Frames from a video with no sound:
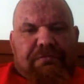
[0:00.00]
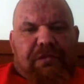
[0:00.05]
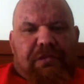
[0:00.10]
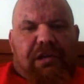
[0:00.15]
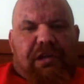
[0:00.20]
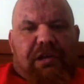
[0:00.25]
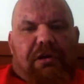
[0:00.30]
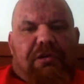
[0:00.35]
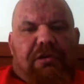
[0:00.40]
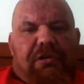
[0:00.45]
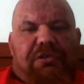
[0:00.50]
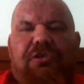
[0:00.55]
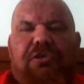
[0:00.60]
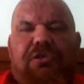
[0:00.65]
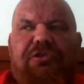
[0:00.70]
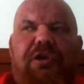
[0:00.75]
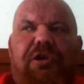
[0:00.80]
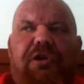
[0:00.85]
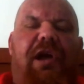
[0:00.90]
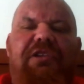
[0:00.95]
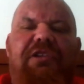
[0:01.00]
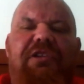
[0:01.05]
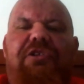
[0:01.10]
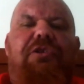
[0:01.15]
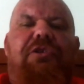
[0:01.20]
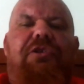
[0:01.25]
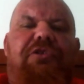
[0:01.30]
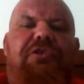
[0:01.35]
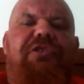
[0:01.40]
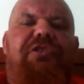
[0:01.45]
You know, your drugs don't enter
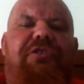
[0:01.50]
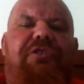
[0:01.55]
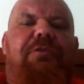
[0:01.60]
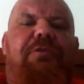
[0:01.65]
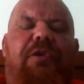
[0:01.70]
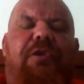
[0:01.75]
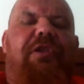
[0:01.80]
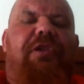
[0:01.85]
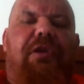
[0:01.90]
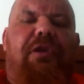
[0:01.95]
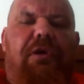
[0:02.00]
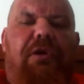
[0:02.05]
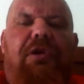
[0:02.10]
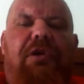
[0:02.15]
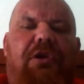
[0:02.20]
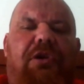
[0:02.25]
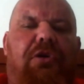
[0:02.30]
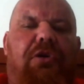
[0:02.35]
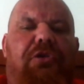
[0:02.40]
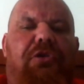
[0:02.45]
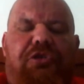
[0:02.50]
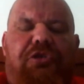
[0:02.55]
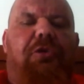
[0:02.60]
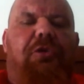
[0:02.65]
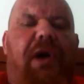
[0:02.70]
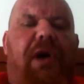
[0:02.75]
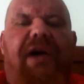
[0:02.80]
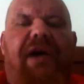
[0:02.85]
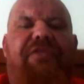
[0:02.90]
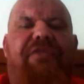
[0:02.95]
your system on their own accord.
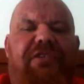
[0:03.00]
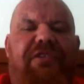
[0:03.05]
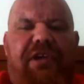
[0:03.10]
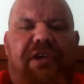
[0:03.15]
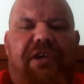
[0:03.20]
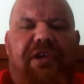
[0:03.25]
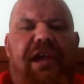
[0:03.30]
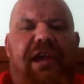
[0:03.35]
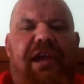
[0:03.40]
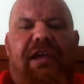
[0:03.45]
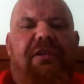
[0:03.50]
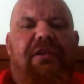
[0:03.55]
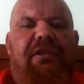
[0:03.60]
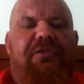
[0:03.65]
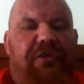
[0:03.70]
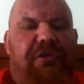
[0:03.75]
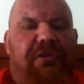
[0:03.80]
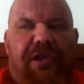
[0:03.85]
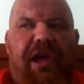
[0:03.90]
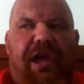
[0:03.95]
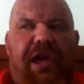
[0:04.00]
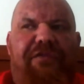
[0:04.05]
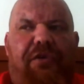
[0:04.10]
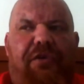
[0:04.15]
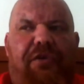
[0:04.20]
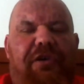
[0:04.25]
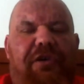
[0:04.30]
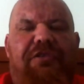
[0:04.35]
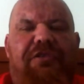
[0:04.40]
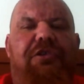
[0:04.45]
You have to take them, so
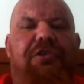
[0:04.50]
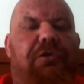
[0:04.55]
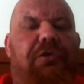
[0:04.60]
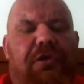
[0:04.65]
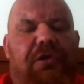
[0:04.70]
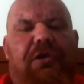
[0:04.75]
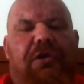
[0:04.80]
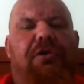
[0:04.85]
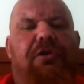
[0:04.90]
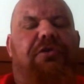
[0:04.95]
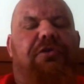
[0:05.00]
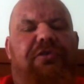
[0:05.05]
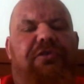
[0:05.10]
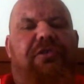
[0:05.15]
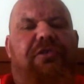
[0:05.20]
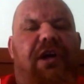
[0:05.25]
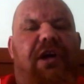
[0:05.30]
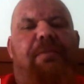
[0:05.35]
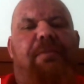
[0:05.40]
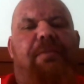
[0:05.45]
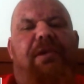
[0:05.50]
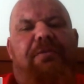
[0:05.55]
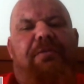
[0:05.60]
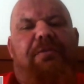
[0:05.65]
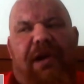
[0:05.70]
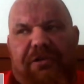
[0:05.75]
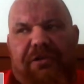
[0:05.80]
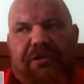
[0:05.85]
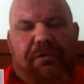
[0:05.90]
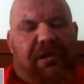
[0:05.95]
therefore it's you that causes the damage
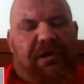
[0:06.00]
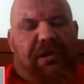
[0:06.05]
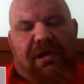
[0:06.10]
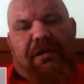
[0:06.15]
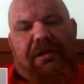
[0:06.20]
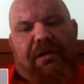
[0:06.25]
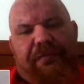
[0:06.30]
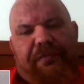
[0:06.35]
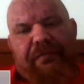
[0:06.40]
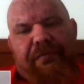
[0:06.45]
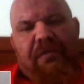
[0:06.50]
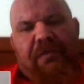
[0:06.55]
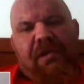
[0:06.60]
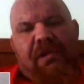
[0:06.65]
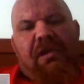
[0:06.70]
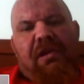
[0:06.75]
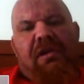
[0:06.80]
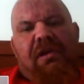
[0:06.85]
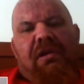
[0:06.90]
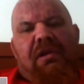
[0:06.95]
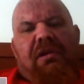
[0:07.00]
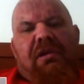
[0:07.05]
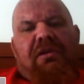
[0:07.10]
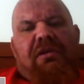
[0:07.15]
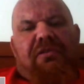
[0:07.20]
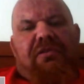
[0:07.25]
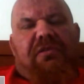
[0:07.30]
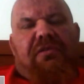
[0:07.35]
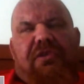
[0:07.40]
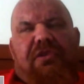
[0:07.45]
by doing that.
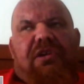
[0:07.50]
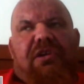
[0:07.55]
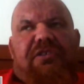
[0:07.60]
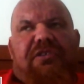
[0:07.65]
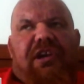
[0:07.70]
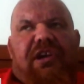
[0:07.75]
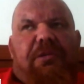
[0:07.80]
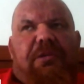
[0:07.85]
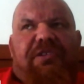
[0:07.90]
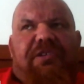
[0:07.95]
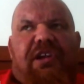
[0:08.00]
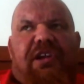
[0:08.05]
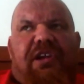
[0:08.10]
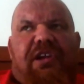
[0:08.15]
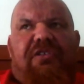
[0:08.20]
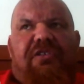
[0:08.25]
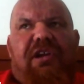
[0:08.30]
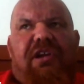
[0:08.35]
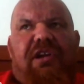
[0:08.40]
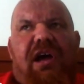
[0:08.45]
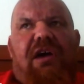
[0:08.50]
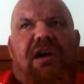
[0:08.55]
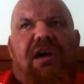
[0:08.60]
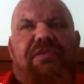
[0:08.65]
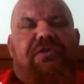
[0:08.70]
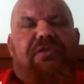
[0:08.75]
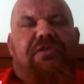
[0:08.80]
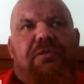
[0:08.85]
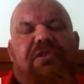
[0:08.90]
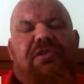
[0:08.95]
So if you're going to take a potentially harmful
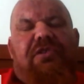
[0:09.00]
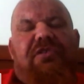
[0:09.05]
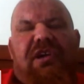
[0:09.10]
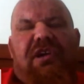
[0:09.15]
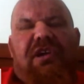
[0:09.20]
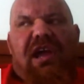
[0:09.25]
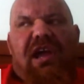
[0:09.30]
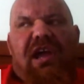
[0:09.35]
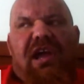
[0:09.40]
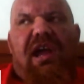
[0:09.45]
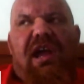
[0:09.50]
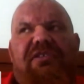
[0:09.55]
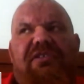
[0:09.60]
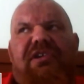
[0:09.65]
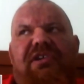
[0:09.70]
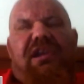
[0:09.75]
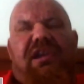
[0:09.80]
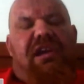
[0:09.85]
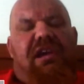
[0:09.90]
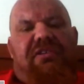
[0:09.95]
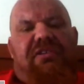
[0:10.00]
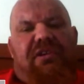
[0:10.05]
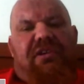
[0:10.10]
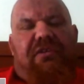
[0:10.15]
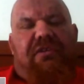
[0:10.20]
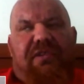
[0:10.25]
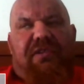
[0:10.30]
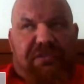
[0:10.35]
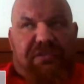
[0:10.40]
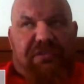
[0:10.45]
substance, educate yourself.
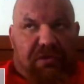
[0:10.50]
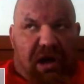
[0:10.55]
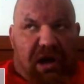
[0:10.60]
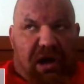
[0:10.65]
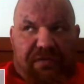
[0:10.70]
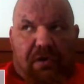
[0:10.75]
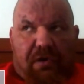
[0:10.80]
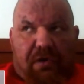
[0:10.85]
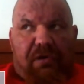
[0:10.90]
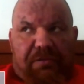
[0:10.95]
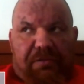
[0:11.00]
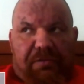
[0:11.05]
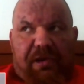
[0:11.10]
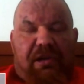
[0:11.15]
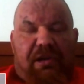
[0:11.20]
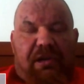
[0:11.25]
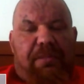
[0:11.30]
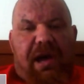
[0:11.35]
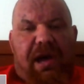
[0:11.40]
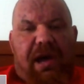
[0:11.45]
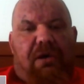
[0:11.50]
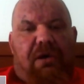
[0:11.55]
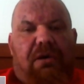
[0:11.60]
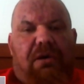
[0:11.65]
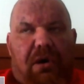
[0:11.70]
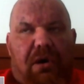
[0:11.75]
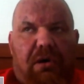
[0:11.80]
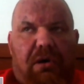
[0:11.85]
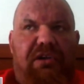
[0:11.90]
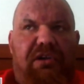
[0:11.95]
And that's what I've always been about.
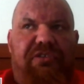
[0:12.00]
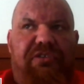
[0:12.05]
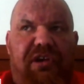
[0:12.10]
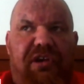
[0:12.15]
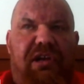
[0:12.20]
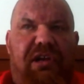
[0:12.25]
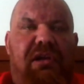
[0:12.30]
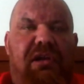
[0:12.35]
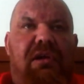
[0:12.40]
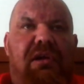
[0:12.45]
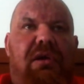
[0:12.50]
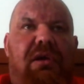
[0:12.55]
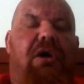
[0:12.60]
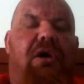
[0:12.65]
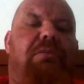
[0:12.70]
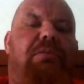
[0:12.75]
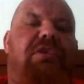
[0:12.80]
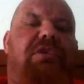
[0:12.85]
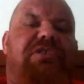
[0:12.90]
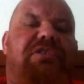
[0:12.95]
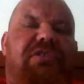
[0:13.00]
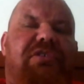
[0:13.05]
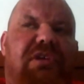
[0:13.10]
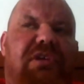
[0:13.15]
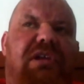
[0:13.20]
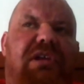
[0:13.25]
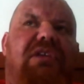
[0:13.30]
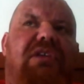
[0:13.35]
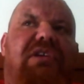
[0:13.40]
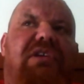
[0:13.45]
Honesty, openness
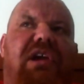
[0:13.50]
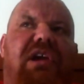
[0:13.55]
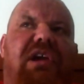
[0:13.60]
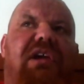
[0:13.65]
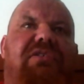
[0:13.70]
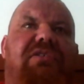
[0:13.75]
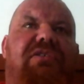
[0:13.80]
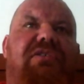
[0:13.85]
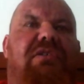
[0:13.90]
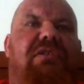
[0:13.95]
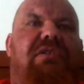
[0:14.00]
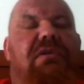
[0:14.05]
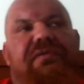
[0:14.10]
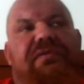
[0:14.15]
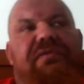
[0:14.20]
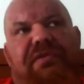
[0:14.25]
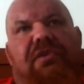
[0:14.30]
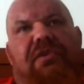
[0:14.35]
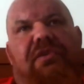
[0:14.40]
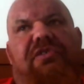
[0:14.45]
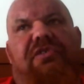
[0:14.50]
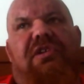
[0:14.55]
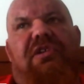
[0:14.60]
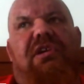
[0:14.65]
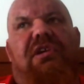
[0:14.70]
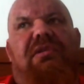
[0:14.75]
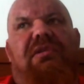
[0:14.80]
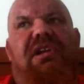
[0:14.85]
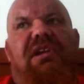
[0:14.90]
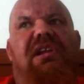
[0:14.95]
and education. Unfortunately,
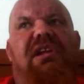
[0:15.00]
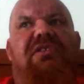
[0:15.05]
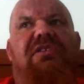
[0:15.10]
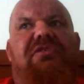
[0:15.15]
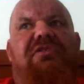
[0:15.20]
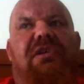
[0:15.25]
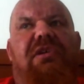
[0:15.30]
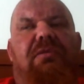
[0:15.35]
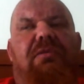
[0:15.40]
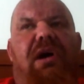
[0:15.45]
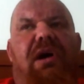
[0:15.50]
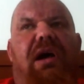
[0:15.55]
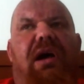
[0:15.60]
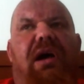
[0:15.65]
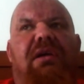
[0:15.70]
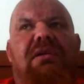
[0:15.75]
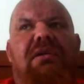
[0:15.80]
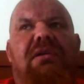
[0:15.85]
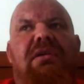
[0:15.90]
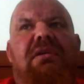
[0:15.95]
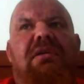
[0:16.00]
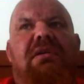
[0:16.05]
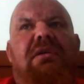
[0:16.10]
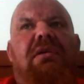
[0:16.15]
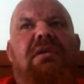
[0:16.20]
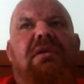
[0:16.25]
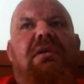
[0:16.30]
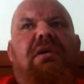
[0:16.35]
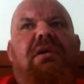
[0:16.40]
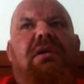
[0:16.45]
you're in an industry where
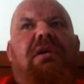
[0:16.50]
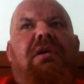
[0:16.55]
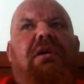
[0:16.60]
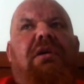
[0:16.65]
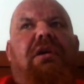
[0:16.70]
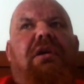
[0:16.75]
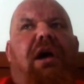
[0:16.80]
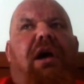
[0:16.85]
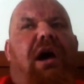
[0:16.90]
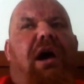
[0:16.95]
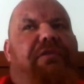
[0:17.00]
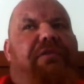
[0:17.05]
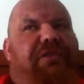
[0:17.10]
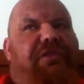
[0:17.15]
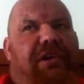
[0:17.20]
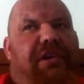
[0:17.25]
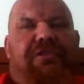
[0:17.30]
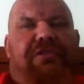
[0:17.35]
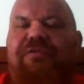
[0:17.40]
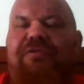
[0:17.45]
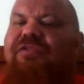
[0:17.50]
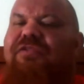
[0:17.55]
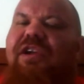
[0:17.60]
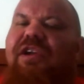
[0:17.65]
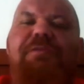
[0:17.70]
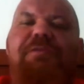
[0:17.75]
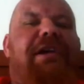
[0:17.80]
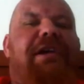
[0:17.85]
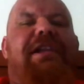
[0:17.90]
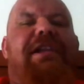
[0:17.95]
I've seen some
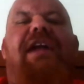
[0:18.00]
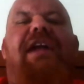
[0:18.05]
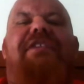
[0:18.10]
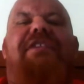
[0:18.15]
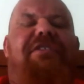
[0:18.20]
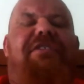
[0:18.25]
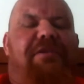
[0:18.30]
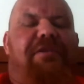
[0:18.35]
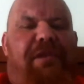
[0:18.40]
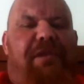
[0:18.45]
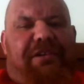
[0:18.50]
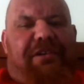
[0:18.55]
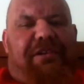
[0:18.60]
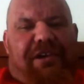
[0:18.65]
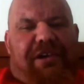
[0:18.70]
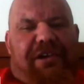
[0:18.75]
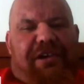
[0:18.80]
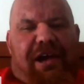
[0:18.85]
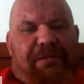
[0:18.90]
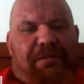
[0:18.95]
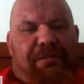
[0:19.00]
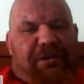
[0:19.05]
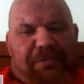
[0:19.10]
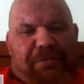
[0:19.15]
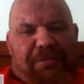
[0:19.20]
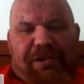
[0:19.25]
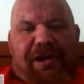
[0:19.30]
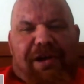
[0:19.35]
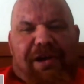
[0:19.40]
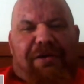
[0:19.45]
very big natties in my time, let's
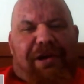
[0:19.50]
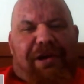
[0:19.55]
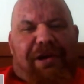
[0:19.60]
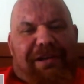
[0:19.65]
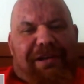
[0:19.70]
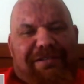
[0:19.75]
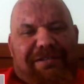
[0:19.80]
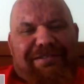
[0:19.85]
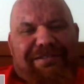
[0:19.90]
put it that way.